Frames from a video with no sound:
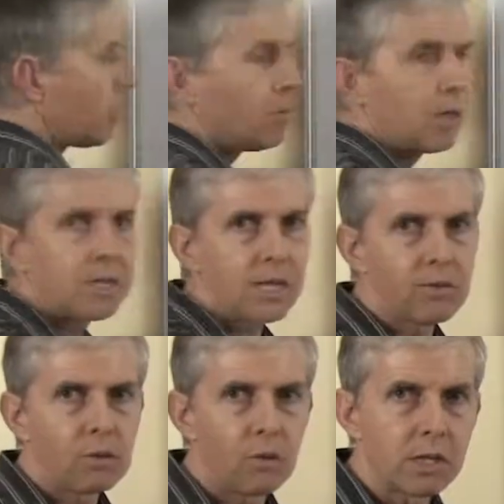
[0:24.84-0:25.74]
They're my
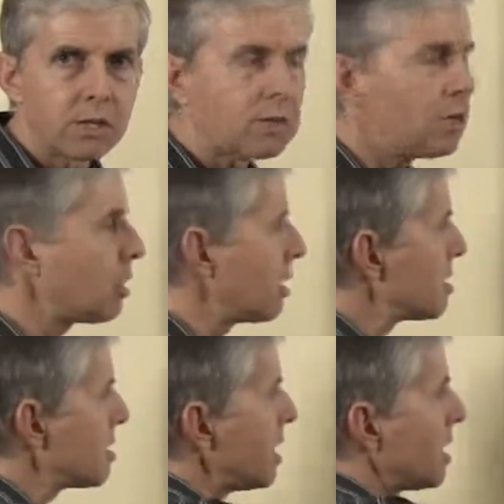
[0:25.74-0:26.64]
7 ones, so you can
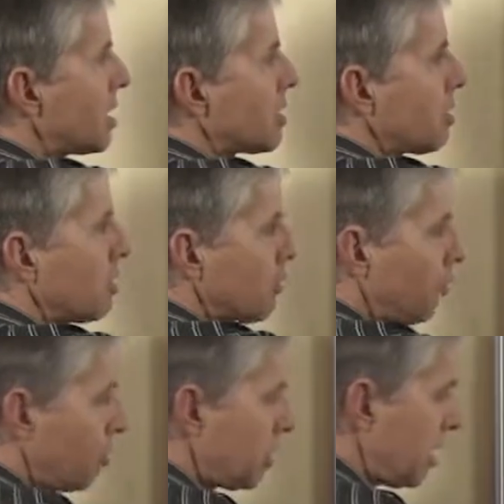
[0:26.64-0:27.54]
see that shows
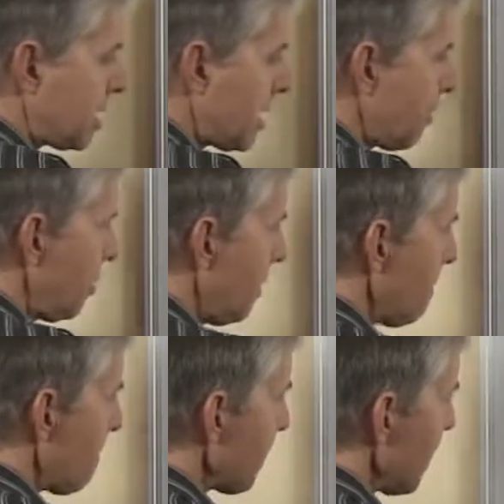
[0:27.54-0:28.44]
47.
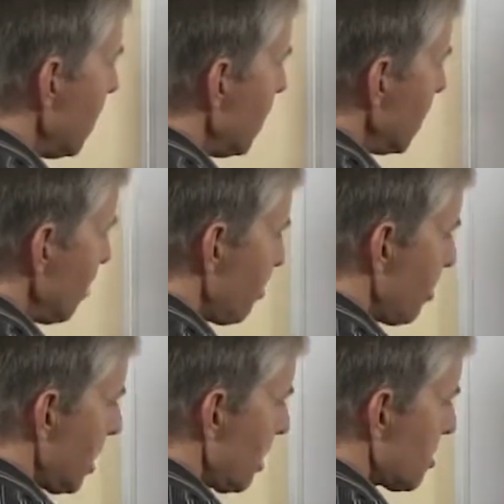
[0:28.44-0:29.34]
Let me
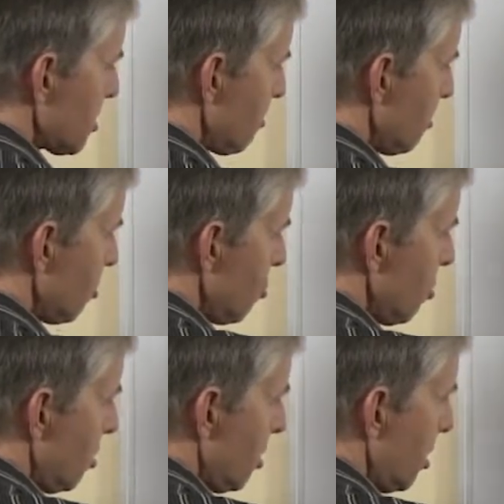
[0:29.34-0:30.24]
put out some
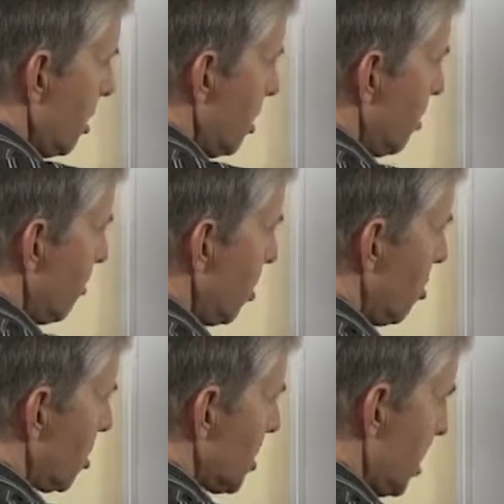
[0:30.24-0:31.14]
more
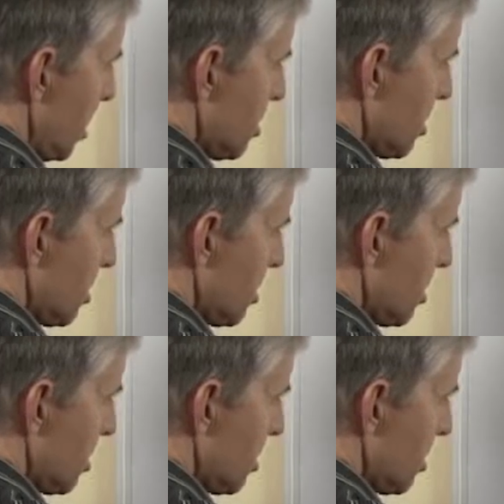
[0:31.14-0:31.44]
blocks here.